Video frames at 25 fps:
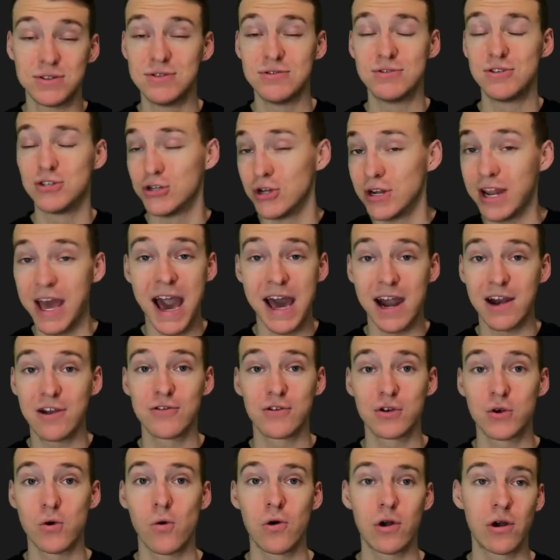should have had
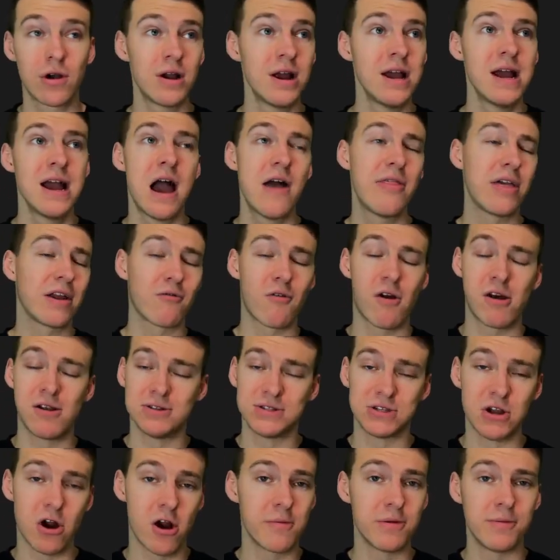another corner. I think
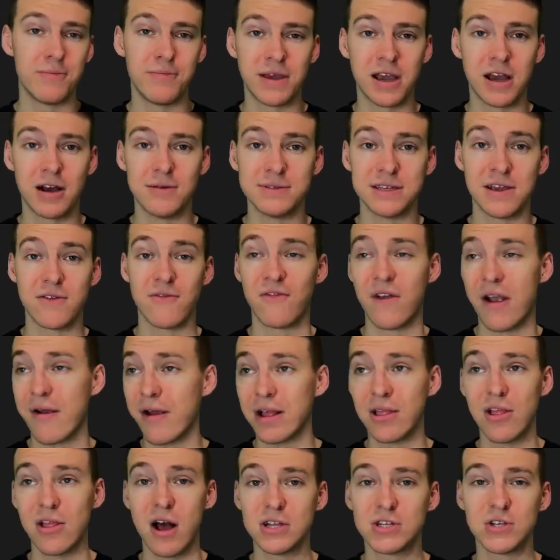Ronald Darby becomes a very
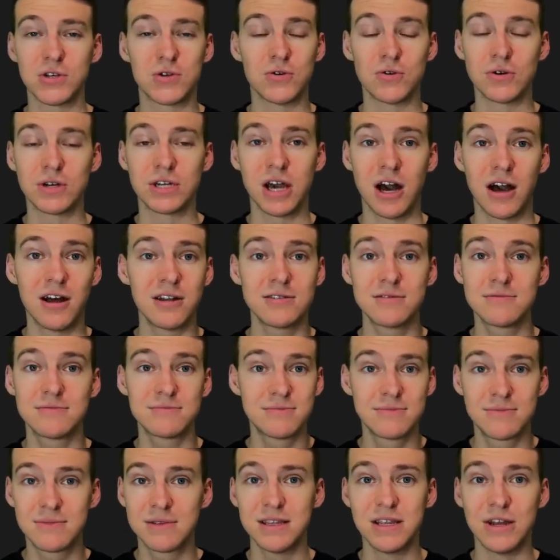logical cut,
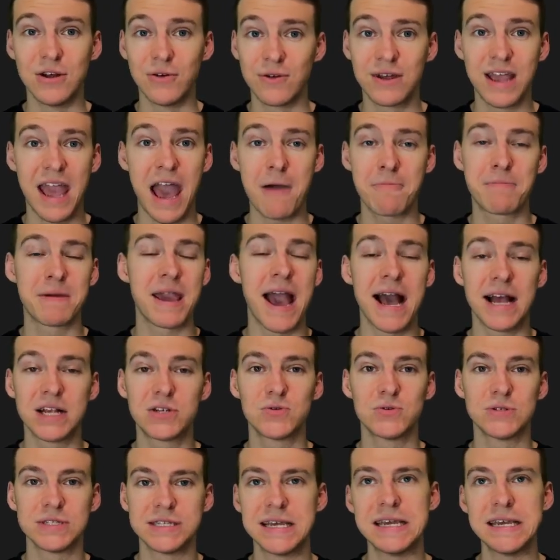cap
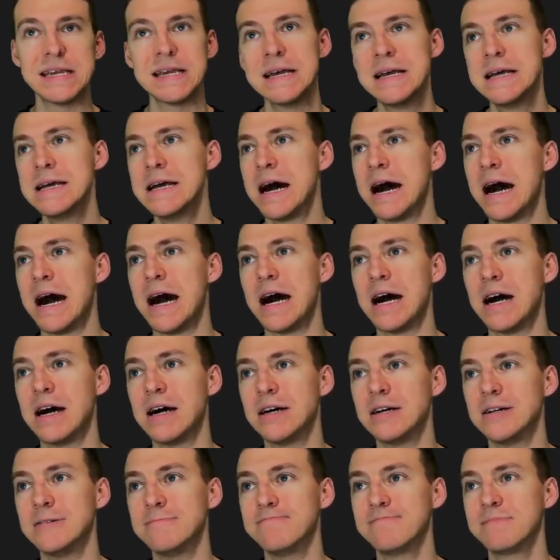casualty.
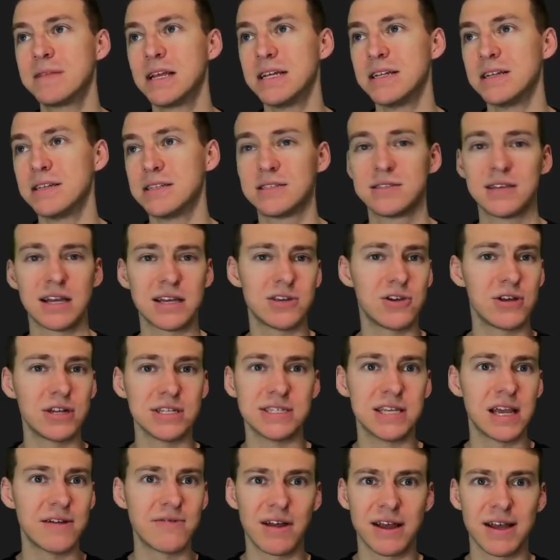It's like you can
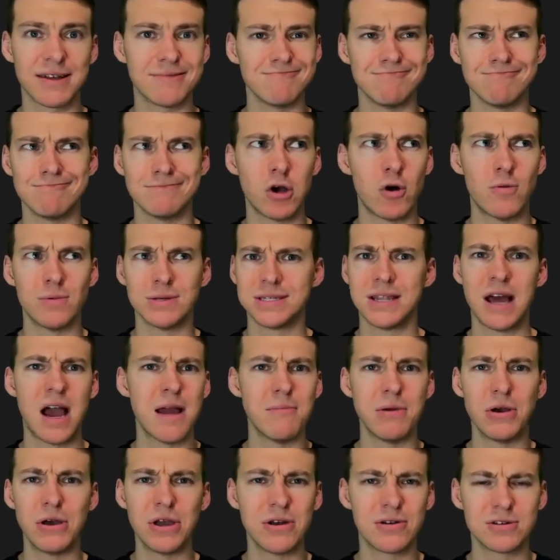save like almost $9
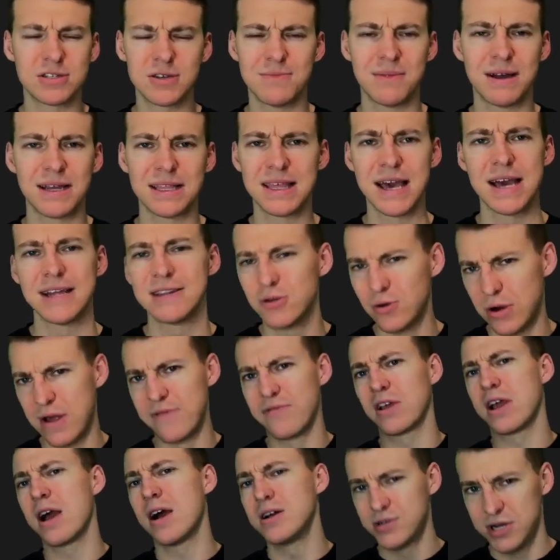million or something like that. Don't have
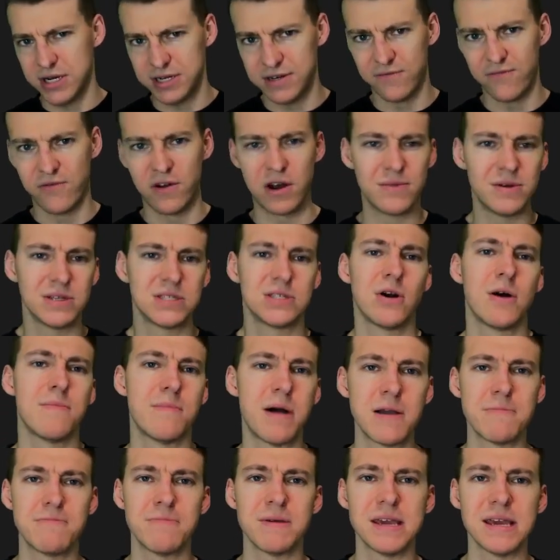the contract in front of me, so I
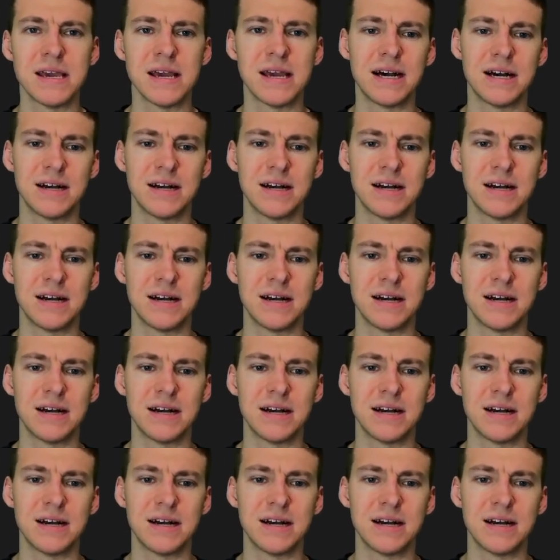might be